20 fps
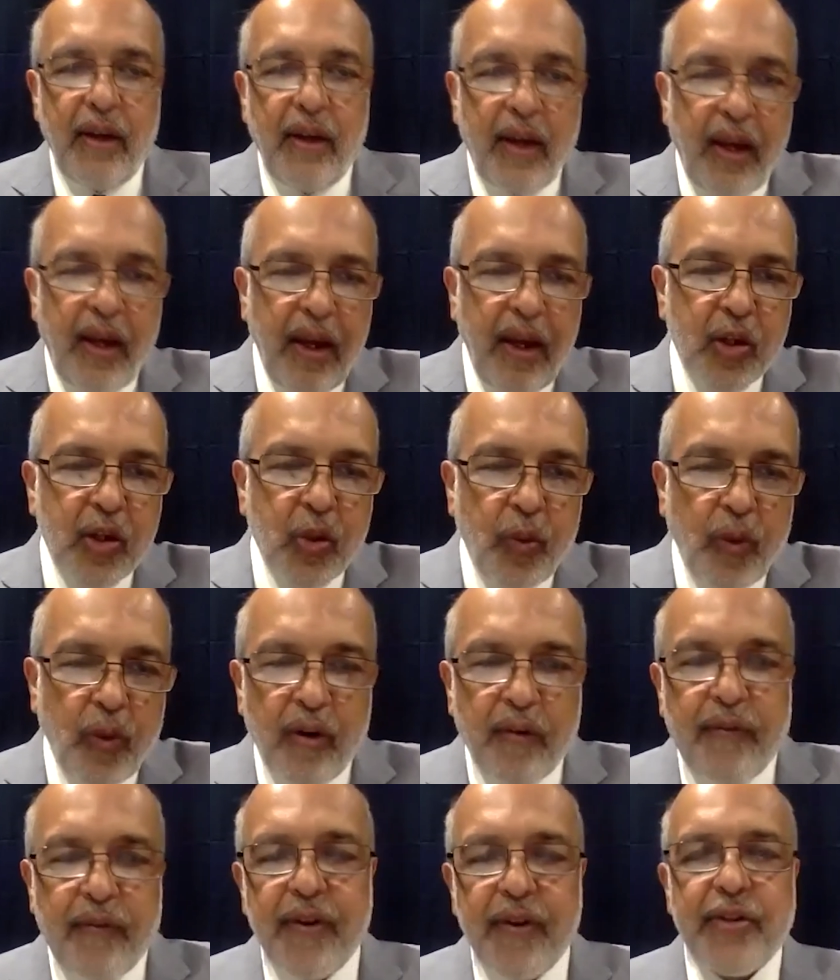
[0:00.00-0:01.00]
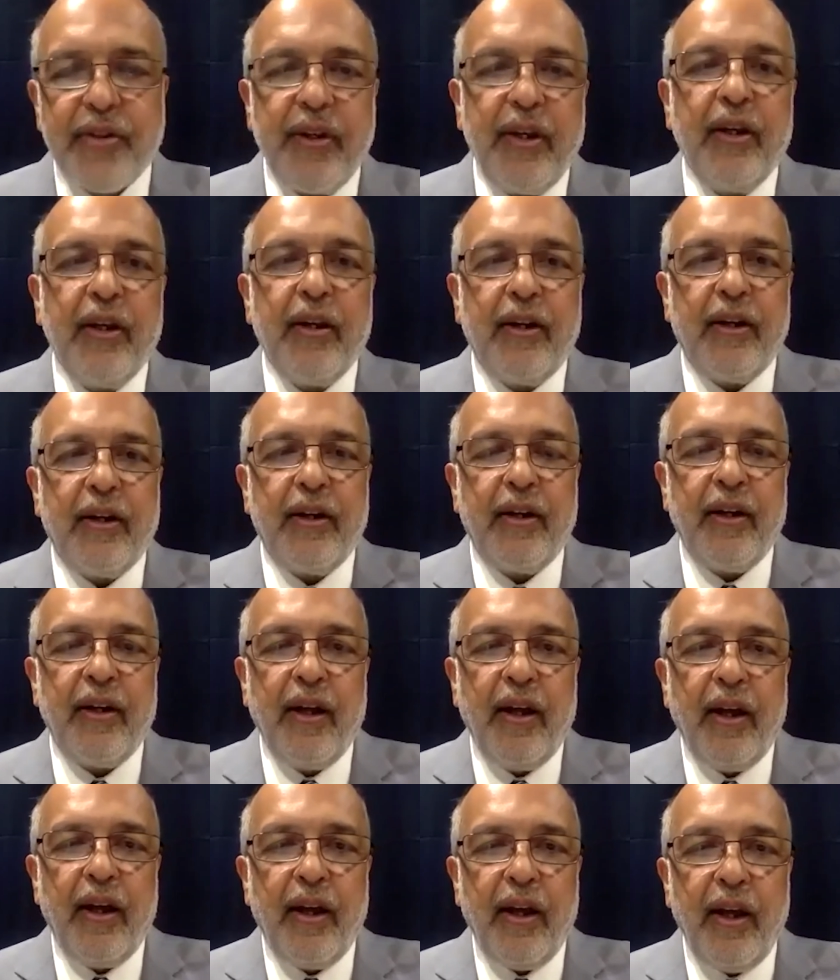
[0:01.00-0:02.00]
each one of us here,
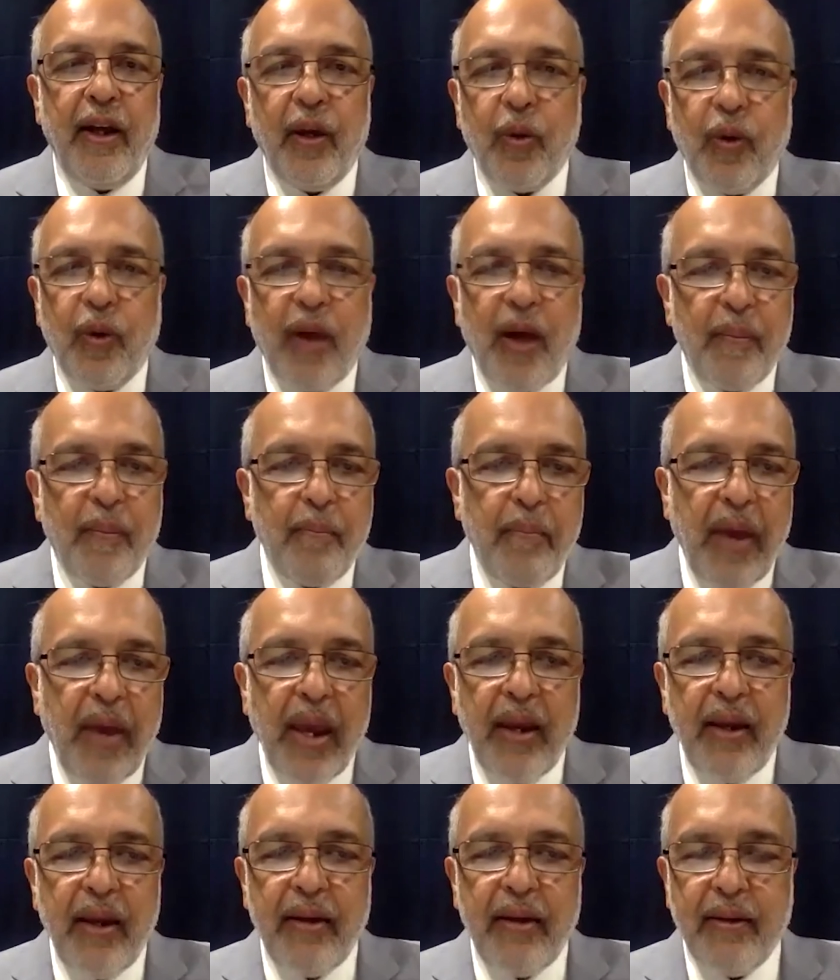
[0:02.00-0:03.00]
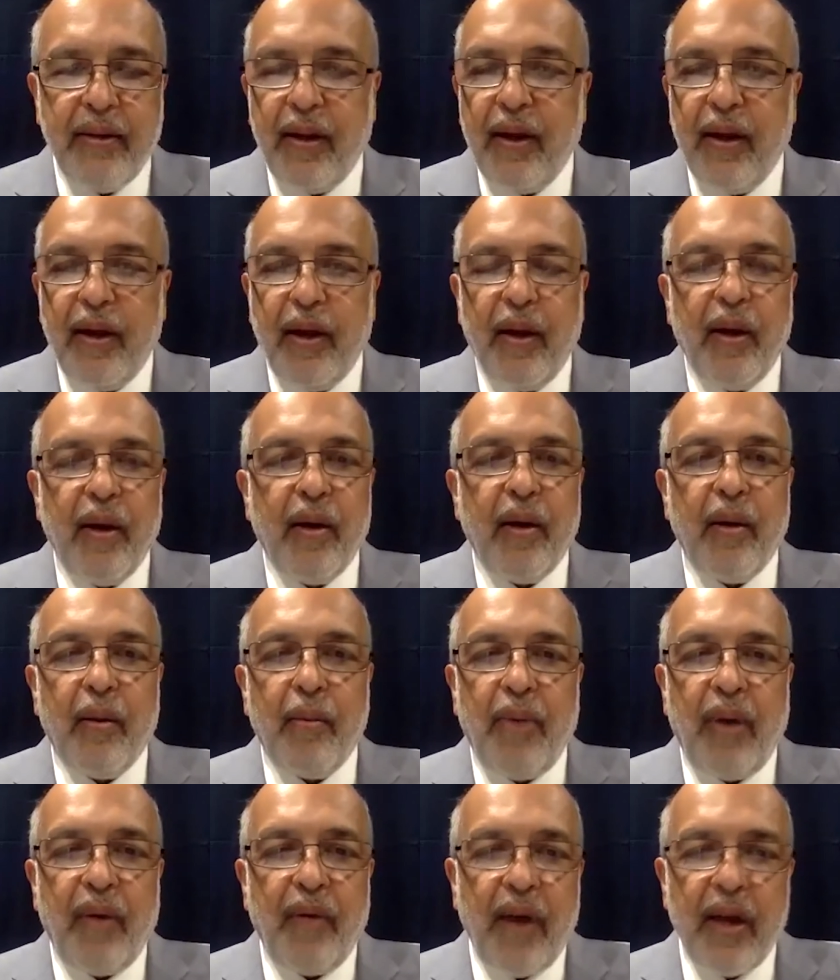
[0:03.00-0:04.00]
he could have made
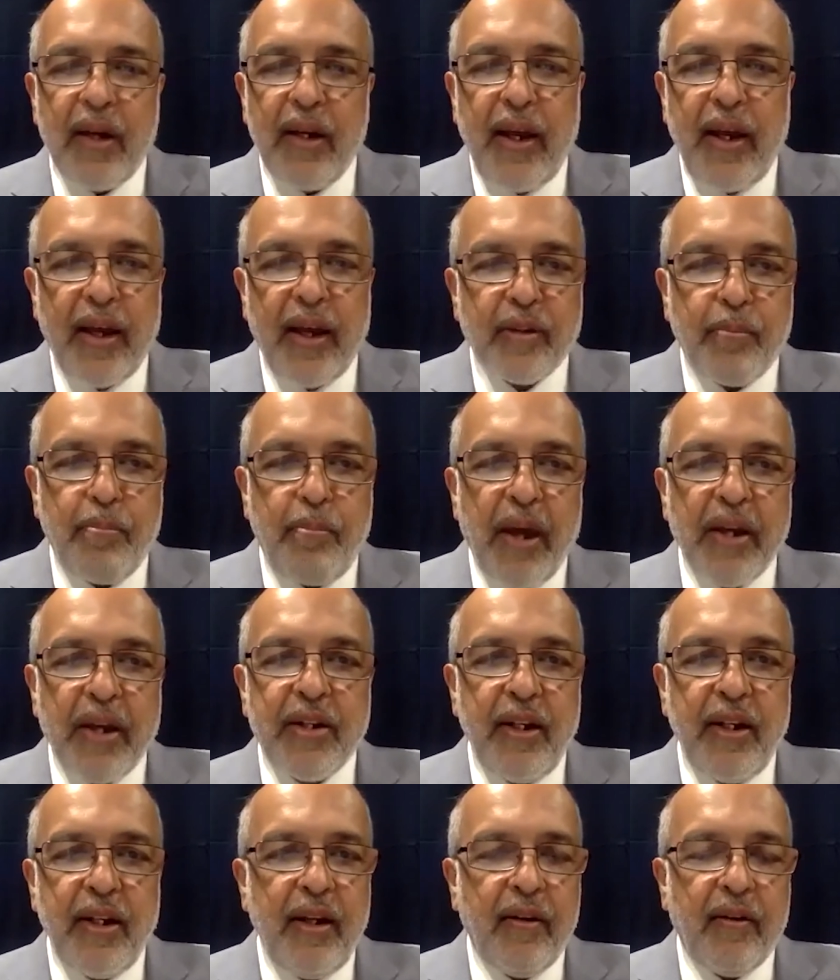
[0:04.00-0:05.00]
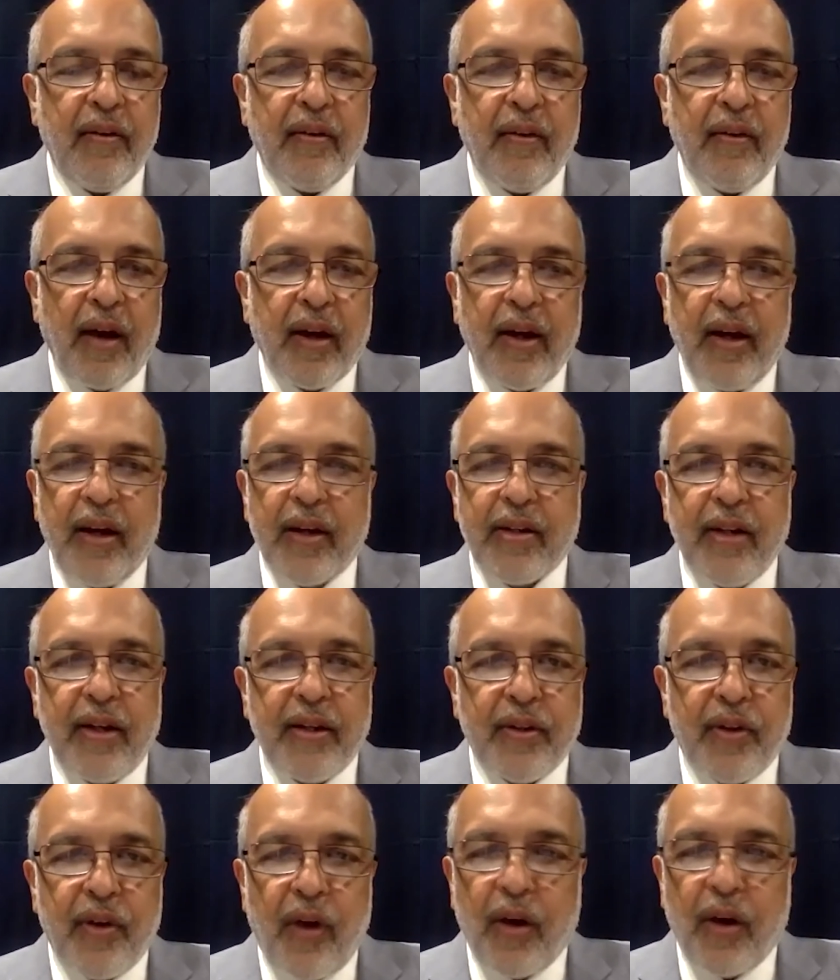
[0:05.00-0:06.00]
Bhavani as Betty, Rakesh
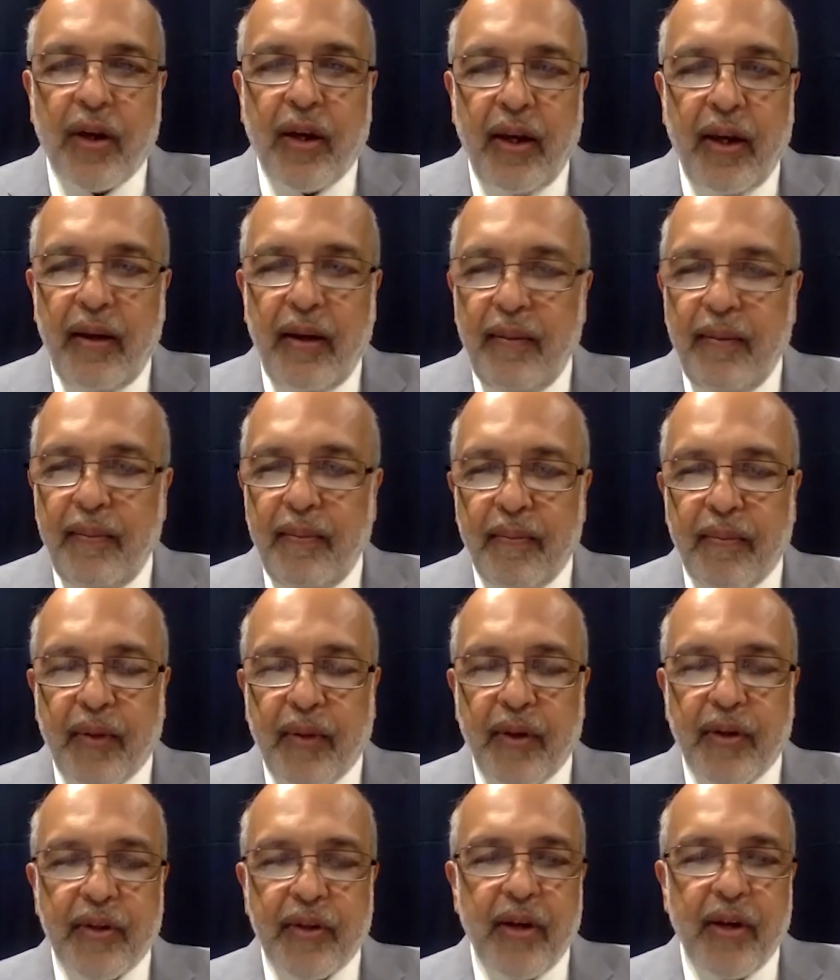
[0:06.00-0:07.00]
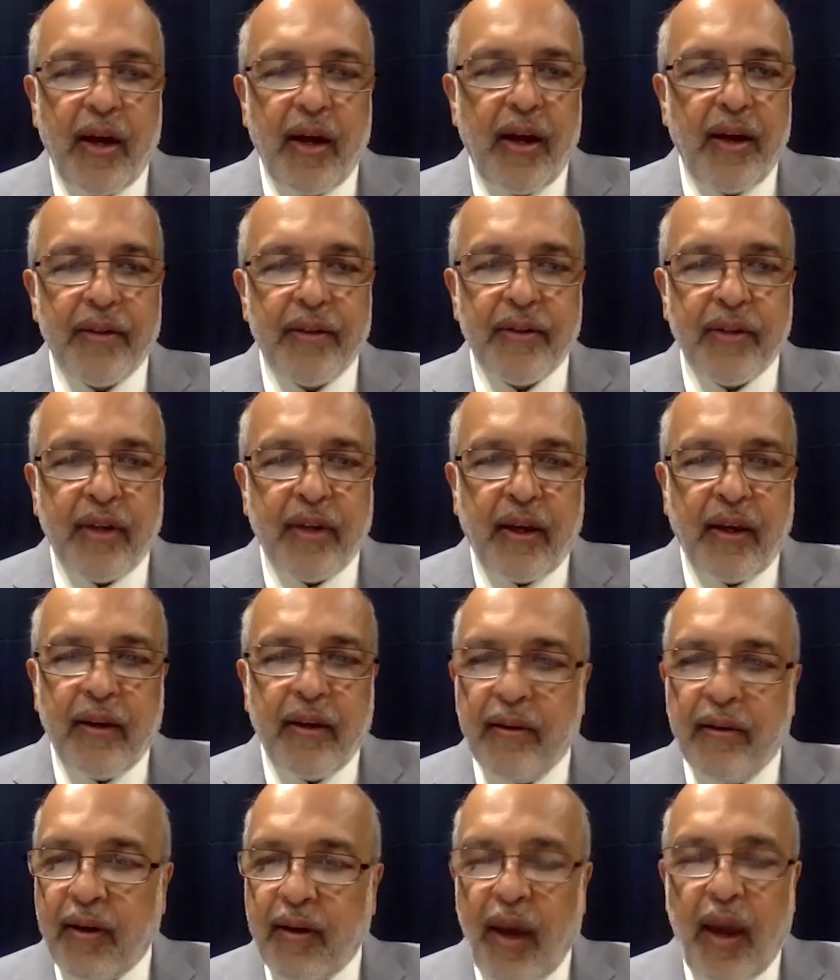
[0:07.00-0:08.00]
as Rocky, Krishna as
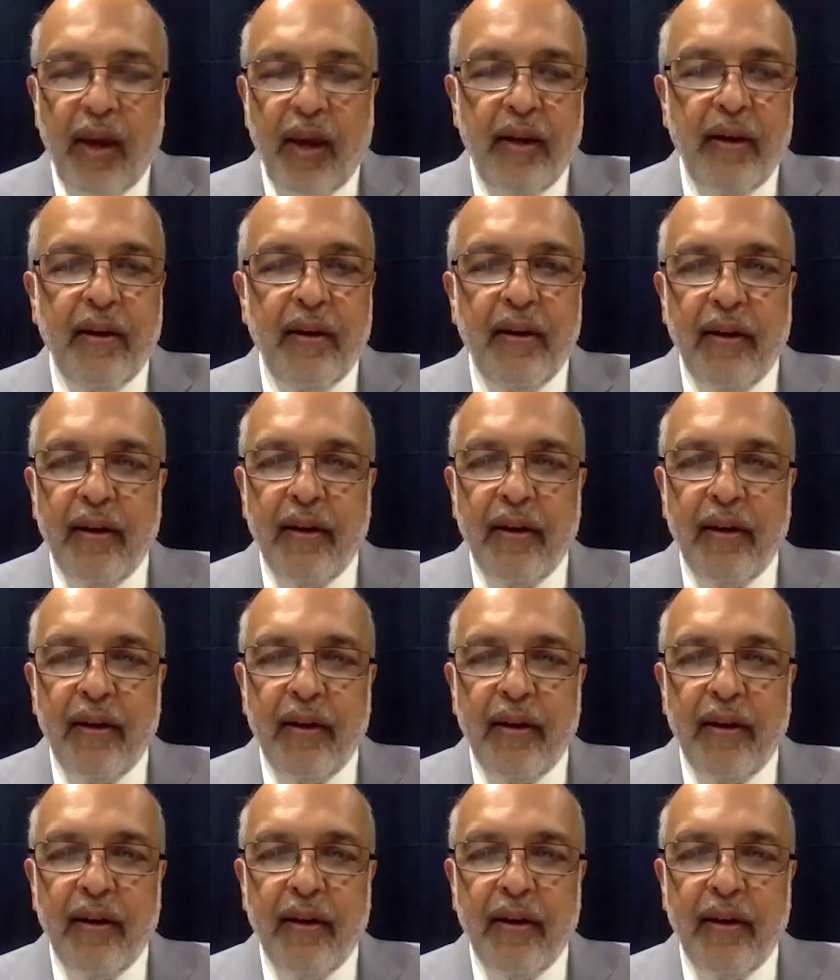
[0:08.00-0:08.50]
King,